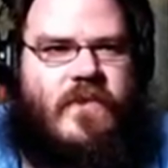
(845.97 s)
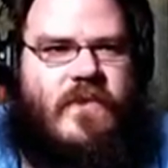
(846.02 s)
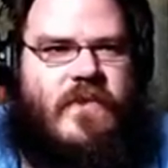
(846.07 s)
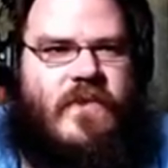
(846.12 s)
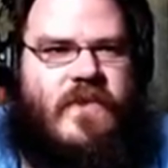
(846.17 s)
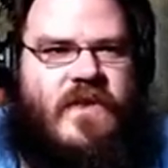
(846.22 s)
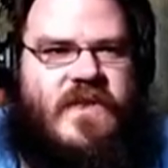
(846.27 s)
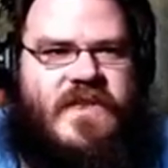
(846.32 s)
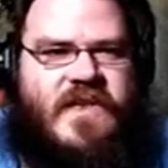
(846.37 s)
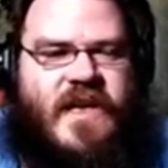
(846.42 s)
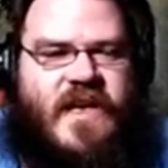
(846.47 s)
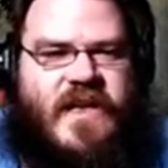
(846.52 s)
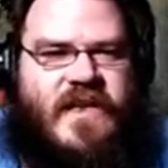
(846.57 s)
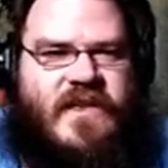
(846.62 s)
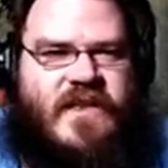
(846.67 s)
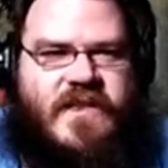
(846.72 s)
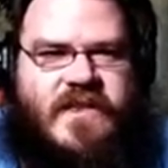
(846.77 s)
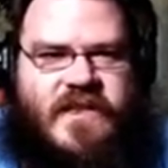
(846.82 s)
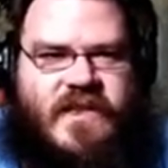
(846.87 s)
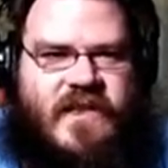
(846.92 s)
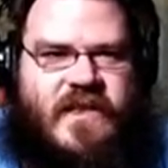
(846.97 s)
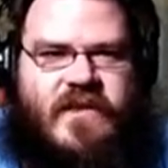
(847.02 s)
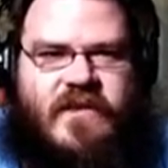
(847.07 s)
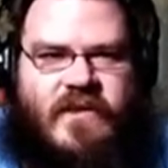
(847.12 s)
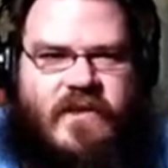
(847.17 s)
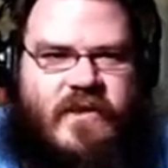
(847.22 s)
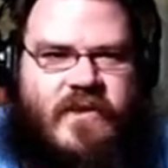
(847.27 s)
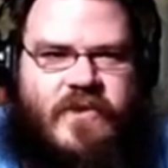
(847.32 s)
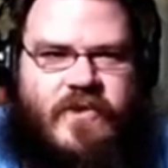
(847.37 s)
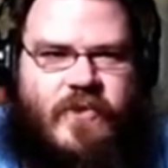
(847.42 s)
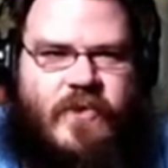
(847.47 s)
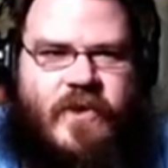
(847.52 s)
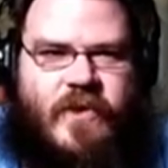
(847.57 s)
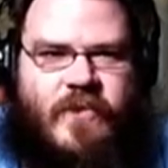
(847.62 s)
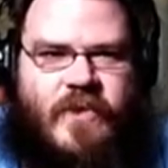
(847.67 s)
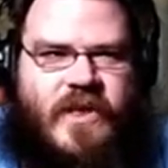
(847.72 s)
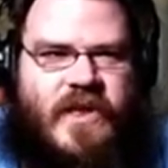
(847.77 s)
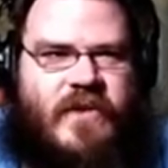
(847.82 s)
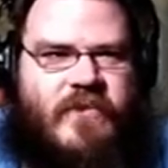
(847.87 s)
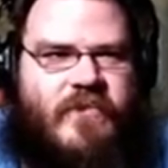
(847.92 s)
The scientist can annoy
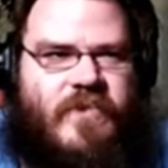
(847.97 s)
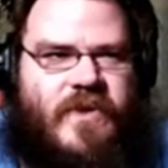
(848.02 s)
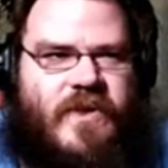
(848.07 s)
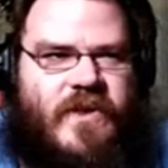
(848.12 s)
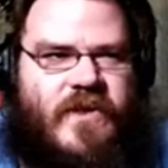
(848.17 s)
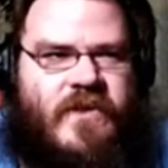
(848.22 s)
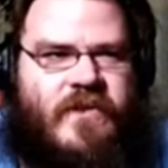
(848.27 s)
me, but